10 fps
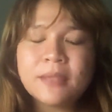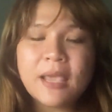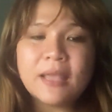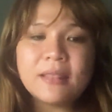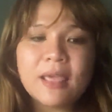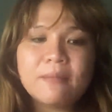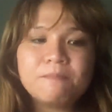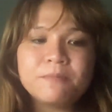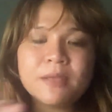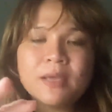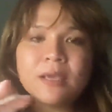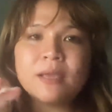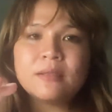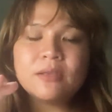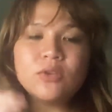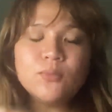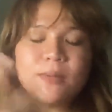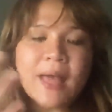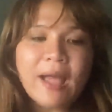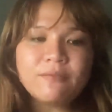and then you
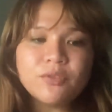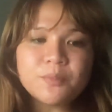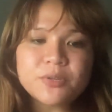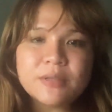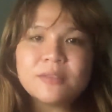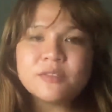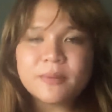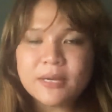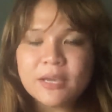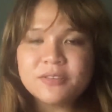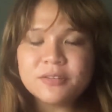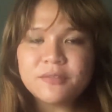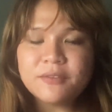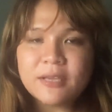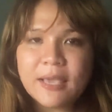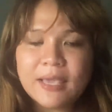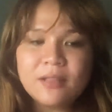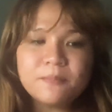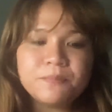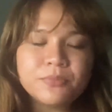will have to present this barangay
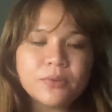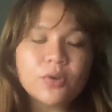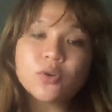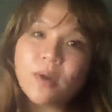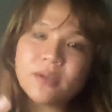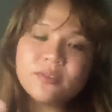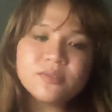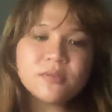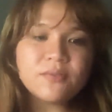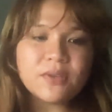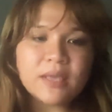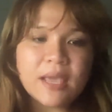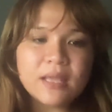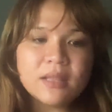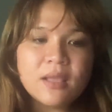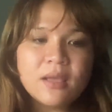certificate or quarantine certificate